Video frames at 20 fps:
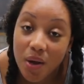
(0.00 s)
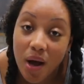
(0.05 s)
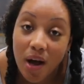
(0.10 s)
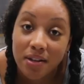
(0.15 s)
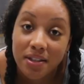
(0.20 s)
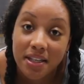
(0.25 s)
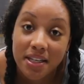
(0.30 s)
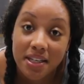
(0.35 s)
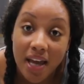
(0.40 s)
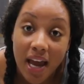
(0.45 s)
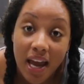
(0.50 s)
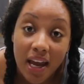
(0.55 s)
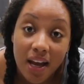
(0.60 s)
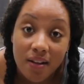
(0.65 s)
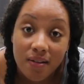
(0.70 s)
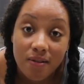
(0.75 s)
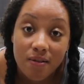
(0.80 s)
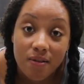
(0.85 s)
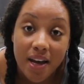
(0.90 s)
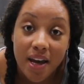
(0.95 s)
So I'll
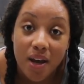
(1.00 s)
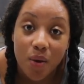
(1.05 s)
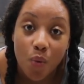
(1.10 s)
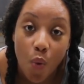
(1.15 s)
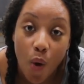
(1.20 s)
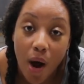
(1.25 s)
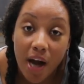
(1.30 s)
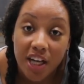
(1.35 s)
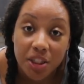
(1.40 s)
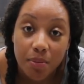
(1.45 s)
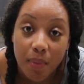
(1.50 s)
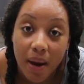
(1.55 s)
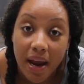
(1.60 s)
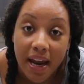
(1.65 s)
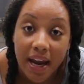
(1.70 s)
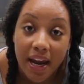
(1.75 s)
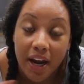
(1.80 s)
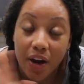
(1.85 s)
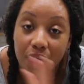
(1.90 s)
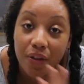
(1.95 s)
detangle and wash my
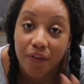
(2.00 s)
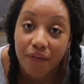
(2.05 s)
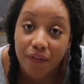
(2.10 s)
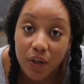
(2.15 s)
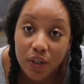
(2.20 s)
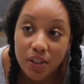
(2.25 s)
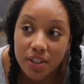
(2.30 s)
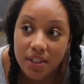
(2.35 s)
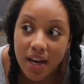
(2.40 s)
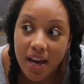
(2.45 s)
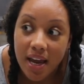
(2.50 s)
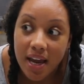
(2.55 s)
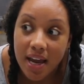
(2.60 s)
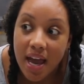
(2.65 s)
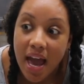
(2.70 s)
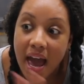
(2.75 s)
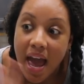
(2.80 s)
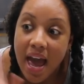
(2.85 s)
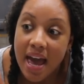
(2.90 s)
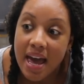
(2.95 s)
hair the first
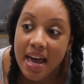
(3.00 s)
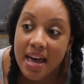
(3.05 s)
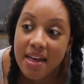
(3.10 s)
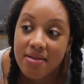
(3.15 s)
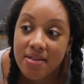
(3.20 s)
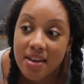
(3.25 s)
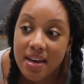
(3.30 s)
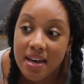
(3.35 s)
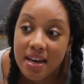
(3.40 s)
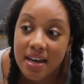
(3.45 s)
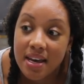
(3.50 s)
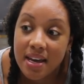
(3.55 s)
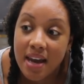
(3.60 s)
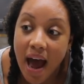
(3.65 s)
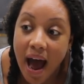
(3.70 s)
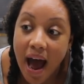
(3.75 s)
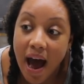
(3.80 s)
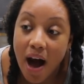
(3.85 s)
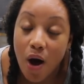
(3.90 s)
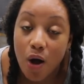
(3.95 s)
day, and
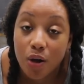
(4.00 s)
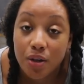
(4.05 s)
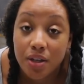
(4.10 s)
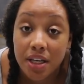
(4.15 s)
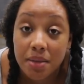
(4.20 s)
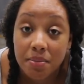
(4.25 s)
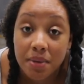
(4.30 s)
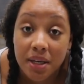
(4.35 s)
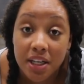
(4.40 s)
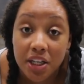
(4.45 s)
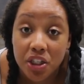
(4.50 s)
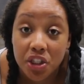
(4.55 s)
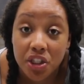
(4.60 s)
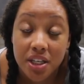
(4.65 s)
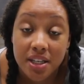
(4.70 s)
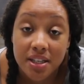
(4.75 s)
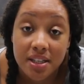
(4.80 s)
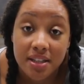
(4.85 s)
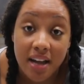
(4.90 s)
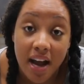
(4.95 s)
then I'll deep
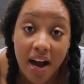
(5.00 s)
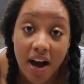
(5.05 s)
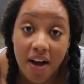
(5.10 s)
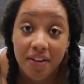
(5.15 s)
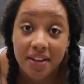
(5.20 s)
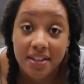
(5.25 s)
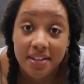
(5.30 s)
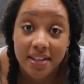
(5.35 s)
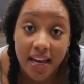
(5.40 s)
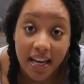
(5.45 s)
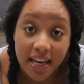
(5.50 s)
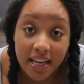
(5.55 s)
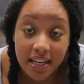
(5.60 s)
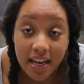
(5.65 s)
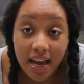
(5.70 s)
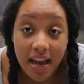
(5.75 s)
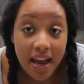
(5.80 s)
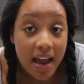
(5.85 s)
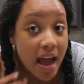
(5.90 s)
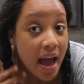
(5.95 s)
condition and style the second
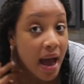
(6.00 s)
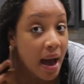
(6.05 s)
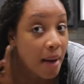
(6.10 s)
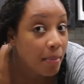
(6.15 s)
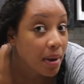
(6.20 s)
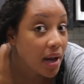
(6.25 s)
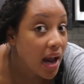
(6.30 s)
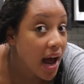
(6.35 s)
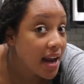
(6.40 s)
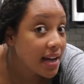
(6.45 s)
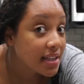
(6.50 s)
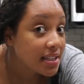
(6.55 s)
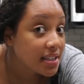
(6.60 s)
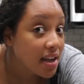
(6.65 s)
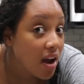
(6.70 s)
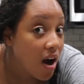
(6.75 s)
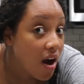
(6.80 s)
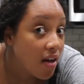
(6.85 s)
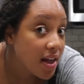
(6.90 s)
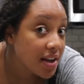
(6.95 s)
day. But
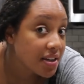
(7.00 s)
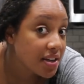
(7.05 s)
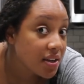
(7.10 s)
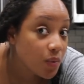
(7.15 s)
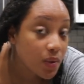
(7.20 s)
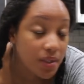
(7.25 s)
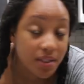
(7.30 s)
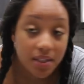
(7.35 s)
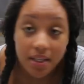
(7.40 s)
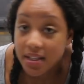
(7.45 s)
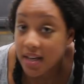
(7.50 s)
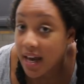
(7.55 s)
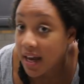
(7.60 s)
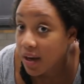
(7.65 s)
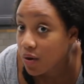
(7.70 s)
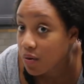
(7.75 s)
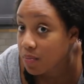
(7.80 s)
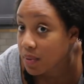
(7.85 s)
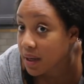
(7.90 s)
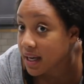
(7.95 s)
honestly, all I did was
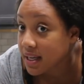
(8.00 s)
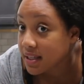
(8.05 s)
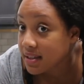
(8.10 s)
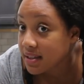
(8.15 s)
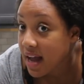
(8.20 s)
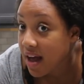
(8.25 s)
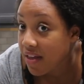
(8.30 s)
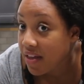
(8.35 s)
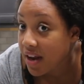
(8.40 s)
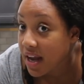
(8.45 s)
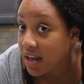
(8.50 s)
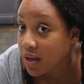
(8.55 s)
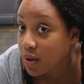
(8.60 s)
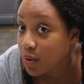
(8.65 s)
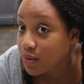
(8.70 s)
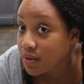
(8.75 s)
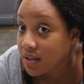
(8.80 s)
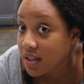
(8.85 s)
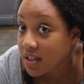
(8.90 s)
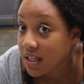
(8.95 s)
detangle because now that I
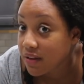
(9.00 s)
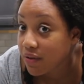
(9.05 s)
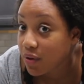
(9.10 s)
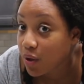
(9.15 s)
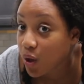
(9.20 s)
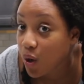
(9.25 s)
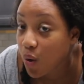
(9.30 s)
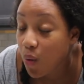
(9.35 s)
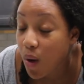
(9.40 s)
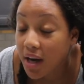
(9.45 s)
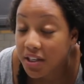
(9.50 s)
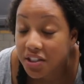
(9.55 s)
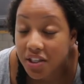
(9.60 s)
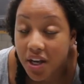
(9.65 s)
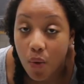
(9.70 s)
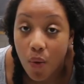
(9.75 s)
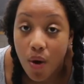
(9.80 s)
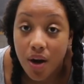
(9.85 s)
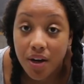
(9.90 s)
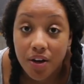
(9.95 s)
use the Diva Curl Wash
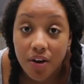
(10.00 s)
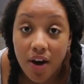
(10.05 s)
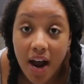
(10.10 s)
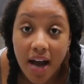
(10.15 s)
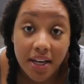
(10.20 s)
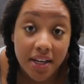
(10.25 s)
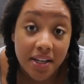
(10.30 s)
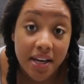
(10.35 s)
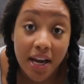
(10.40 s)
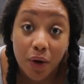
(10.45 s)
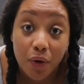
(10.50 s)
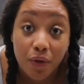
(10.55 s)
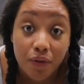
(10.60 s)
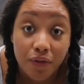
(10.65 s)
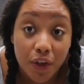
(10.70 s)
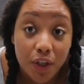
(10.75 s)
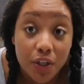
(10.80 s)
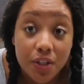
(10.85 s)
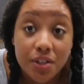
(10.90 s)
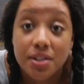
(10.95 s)
Day Wonder, I detangle
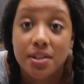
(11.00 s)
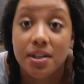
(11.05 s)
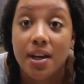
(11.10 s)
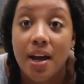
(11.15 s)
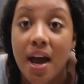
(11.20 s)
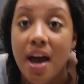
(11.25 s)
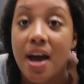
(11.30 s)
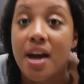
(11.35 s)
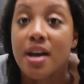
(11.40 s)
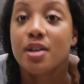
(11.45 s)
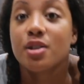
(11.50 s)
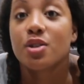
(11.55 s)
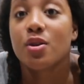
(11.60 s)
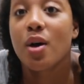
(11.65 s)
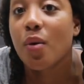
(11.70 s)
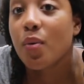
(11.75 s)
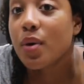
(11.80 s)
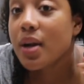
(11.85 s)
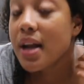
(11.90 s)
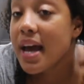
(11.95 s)
first.
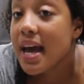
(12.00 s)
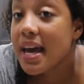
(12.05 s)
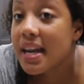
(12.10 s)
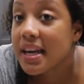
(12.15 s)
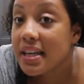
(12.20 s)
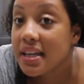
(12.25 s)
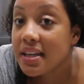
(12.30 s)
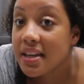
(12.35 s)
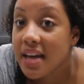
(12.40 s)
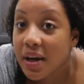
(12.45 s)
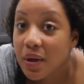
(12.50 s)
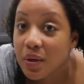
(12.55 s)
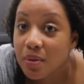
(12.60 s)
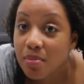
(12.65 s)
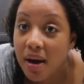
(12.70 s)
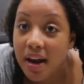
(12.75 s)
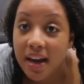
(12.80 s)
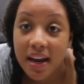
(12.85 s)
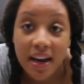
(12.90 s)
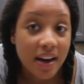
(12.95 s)
So I went ahead and
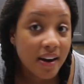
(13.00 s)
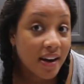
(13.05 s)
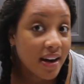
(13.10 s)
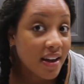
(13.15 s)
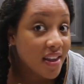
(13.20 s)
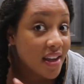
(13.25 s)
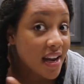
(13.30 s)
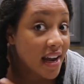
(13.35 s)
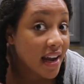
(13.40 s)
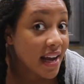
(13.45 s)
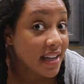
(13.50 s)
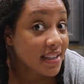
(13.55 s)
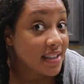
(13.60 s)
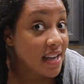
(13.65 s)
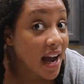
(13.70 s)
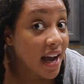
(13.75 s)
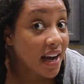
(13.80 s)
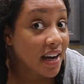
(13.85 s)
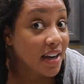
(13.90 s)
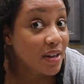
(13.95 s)
detangled my hair, and then I got
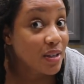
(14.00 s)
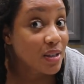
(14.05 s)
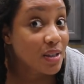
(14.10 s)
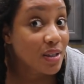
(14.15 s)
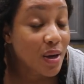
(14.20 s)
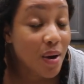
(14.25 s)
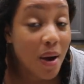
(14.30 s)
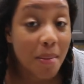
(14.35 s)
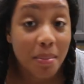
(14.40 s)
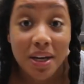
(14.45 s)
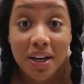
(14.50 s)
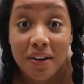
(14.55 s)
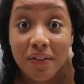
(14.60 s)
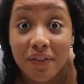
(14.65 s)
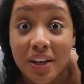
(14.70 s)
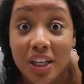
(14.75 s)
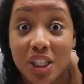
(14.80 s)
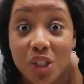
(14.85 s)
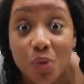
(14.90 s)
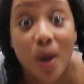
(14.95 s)
tired. So I'm gonna
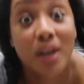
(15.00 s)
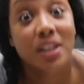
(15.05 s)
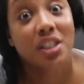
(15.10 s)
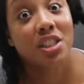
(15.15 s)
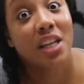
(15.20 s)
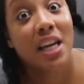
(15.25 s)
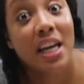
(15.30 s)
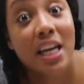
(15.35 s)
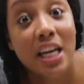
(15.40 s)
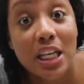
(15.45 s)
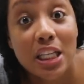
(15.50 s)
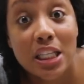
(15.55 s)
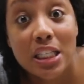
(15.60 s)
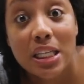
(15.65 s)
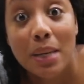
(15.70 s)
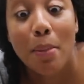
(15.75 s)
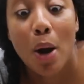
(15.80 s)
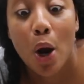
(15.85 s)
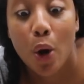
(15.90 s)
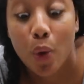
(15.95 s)
finish wash day
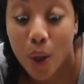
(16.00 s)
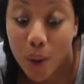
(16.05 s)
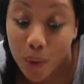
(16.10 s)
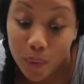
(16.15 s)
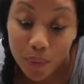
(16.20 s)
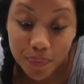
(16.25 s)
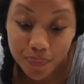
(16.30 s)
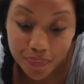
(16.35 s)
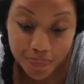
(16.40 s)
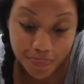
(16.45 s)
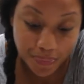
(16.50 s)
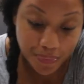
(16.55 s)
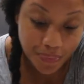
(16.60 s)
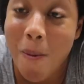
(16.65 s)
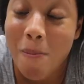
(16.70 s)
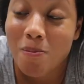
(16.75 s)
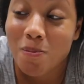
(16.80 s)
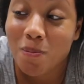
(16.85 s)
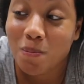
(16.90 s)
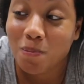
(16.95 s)
tomorrow.
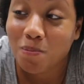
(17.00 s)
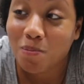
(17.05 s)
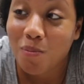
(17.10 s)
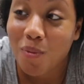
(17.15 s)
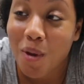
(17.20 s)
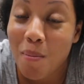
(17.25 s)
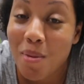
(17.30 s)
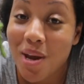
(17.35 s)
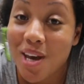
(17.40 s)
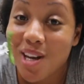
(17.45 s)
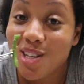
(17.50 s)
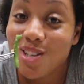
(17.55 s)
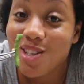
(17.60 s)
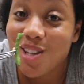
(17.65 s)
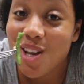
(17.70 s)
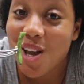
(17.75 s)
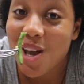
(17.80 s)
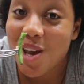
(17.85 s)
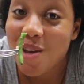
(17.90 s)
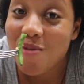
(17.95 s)
But yeah, this
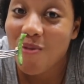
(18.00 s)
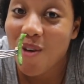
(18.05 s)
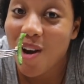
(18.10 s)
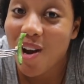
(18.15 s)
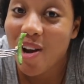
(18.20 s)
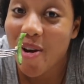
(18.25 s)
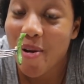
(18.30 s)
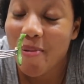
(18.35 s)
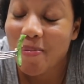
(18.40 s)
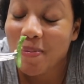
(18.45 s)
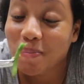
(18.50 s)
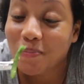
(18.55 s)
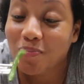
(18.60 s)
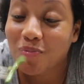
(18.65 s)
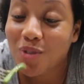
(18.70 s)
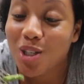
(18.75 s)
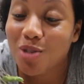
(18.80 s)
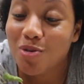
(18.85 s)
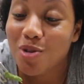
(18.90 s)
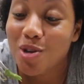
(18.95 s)
thing hitting right here.
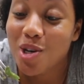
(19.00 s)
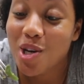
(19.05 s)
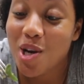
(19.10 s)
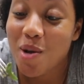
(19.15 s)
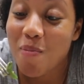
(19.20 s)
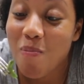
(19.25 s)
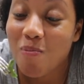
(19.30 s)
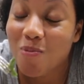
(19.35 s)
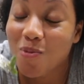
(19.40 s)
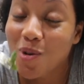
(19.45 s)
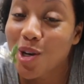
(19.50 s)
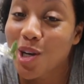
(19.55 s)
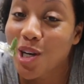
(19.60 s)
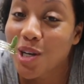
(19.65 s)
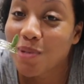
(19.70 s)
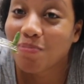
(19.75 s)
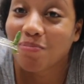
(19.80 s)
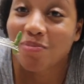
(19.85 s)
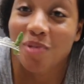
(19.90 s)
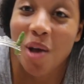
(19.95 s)
That's real good, real
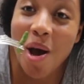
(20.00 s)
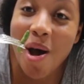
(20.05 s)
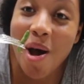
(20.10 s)
good.